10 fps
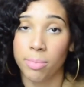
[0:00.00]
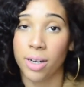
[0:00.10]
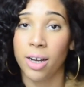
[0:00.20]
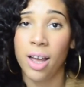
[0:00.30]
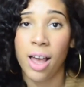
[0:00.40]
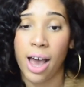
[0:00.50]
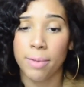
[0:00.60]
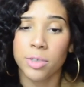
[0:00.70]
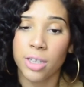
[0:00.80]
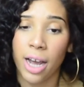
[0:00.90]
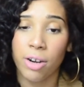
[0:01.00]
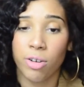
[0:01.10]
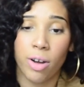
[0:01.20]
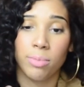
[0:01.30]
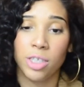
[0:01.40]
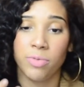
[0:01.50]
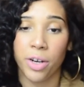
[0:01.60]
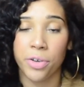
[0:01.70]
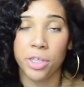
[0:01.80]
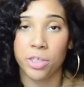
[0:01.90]
But I'm just
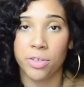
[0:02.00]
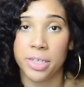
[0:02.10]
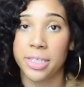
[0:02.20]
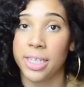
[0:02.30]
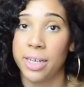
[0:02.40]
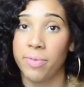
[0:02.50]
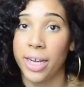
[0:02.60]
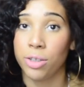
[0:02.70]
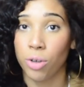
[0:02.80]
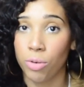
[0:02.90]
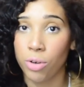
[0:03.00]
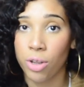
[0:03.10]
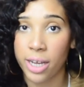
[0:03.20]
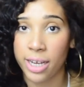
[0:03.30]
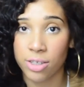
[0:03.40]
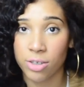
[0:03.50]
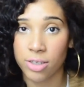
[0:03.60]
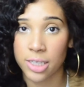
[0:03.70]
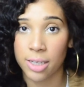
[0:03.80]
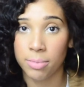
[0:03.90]
very curious. And if I don't know the answer
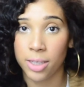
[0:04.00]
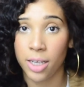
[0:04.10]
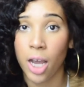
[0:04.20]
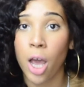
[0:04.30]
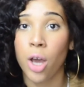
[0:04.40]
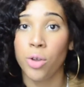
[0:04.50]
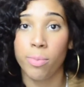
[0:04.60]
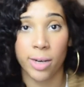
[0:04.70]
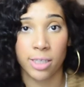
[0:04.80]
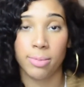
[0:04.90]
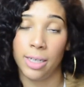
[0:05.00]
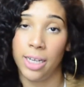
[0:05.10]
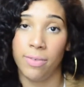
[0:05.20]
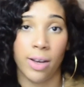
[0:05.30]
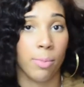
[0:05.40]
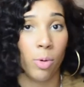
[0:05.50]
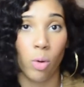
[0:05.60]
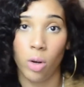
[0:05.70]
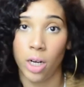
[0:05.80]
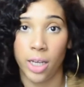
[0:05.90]
to something, you best believe I'm
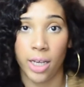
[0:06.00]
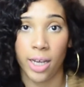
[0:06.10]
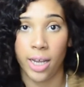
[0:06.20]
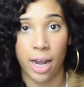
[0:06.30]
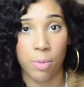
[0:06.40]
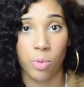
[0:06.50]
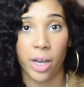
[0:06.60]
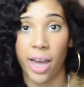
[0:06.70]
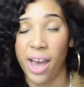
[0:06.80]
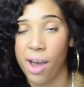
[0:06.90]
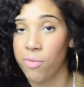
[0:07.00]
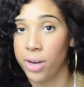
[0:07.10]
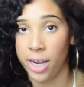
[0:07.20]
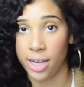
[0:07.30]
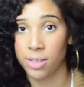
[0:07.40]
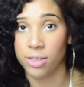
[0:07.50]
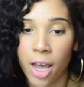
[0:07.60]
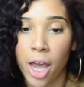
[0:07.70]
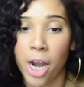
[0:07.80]
Googling it, and I will get every answer.